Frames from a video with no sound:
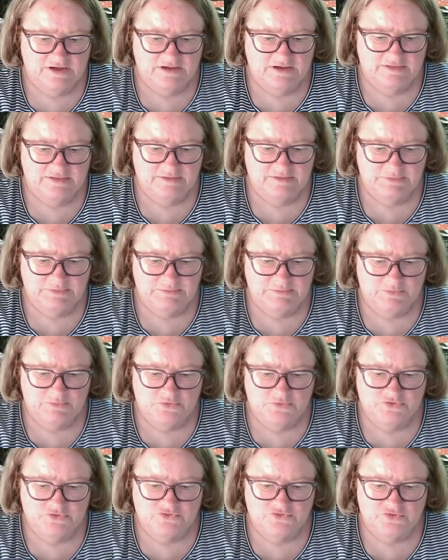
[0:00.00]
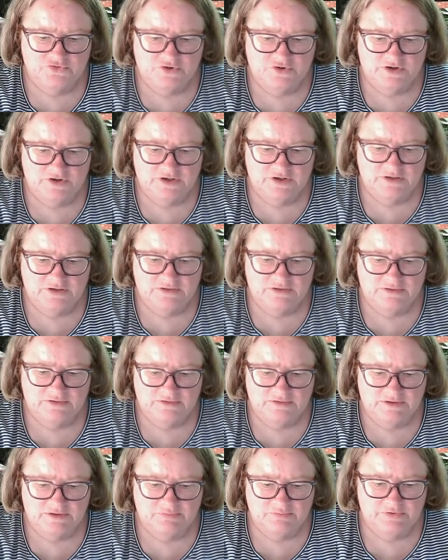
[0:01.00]
They've been more than trying
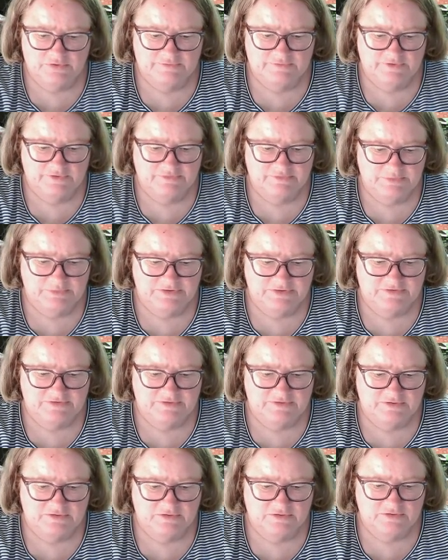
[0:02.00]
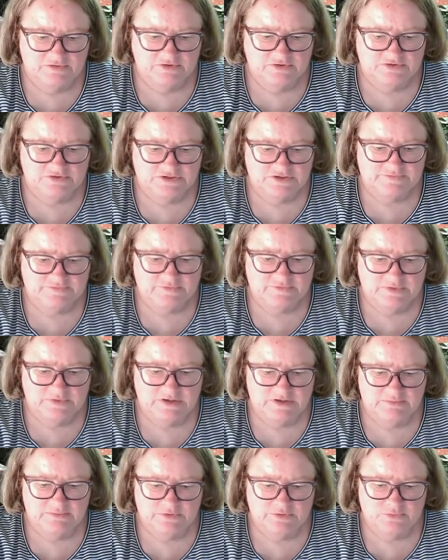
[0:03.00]
than previous months, not just for
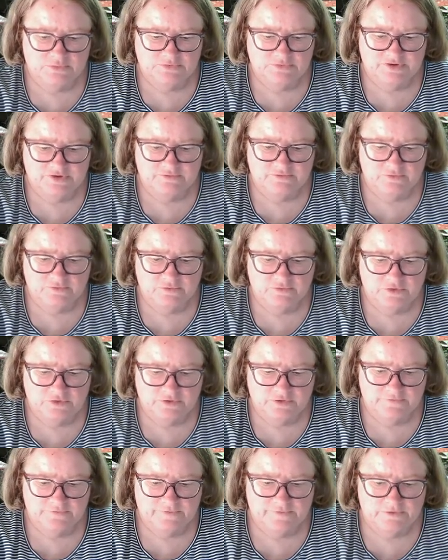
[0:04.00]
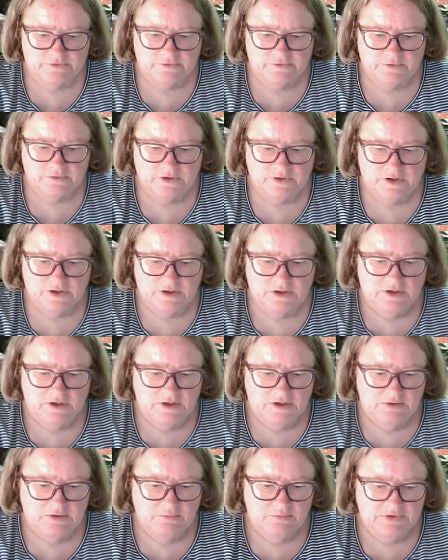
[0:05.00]
me, but also for a lot of you.
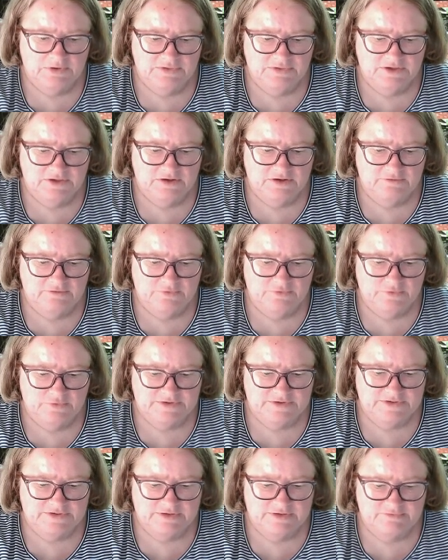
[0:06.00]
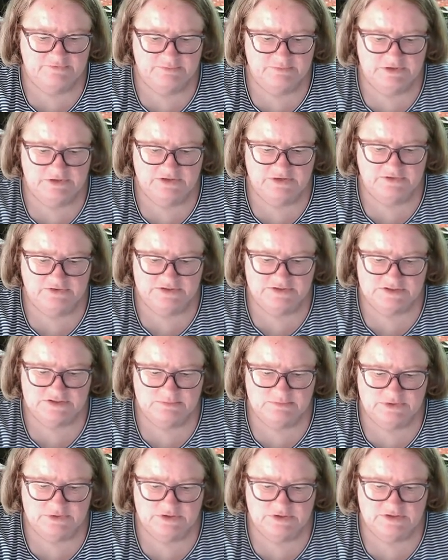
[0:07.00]
One thing I've always loved about this
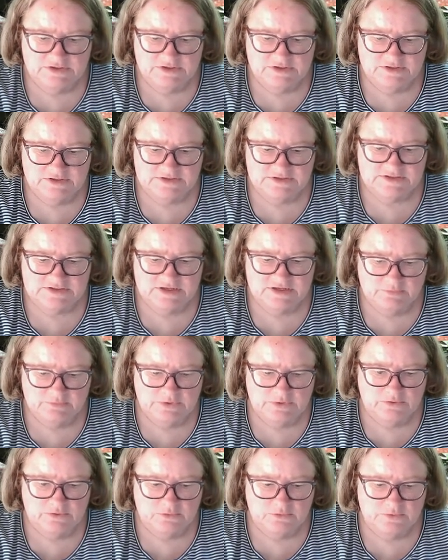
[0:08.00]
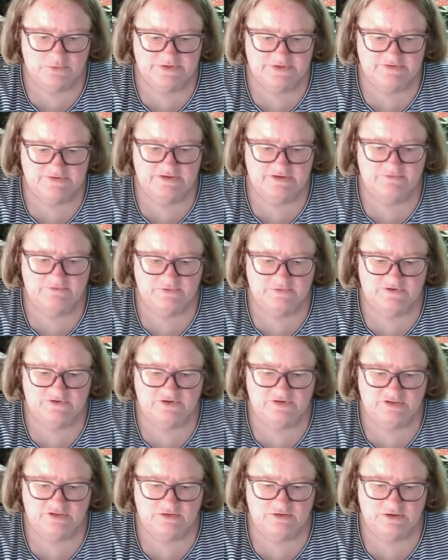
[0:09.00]
community is that we're always here for each
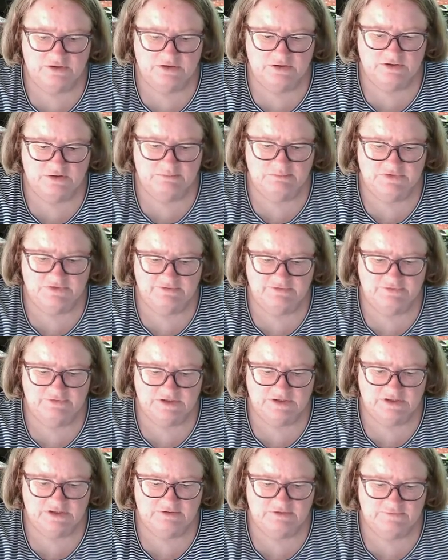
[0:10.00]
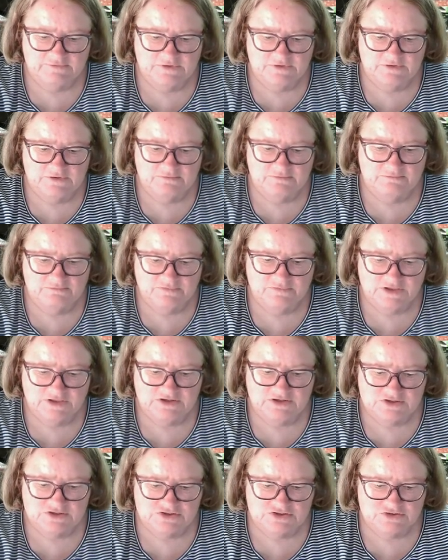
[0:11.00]
other, and I'm definitely here for you.
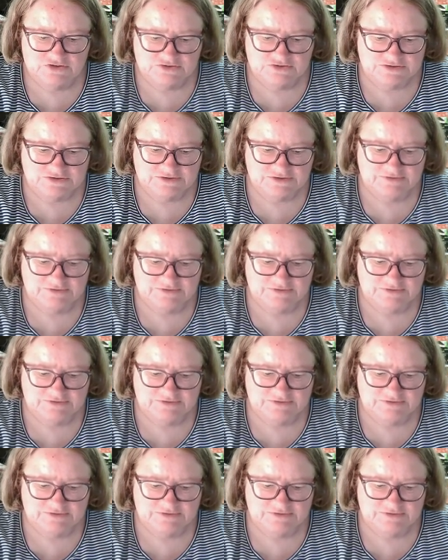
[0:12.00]
Thank you, Josh.